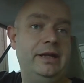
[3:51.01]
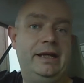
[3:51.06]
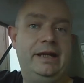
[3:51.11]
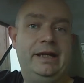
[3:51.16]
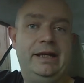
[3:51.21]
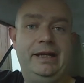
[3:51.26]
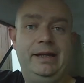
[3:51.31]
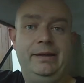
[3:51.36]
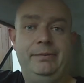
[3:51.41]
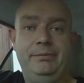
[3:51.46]

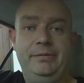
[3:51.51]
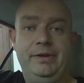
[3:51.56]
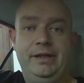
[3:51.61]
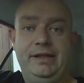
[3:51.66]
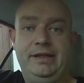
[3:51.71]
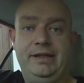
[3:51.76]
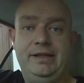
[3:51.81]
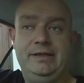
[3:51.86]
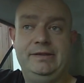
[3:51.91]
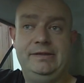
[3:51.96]

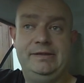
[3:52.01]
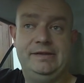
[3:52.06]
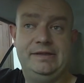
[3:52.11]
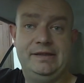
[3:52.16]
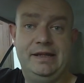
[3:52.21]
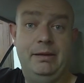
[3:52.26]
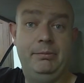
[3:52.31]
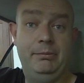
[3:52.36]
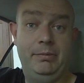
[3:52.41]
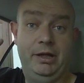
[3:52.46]
It is
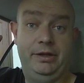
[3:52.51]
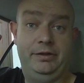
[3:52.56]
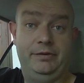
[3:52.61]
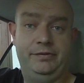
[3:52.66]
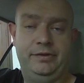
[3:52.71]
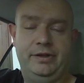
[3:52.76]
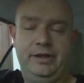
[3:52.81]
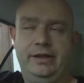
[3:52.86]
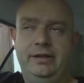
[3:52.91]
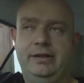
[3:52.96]
a
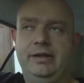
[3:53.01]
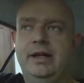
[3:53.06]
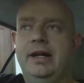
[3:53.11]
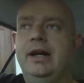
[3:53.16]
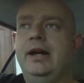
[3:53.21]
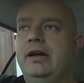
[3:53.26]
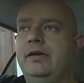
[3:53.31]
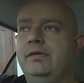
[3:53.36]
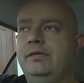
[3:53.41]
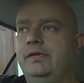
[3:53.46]
modified
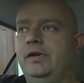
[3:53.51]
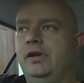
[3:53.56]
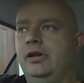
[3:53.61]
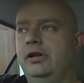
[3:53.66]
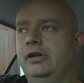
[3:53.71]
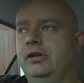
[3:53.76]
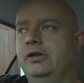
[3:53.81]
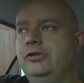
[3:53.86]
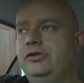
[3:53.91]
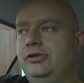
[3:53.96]
car
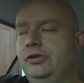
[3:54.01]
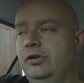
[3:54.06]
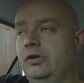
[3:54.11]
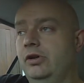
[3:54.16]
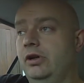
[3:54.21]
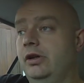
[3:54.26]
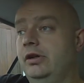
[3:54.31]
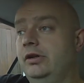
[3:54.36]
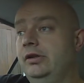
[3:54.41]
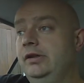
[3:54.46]
for
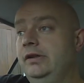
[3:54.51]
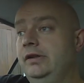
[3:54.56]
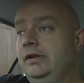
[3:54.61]
sure.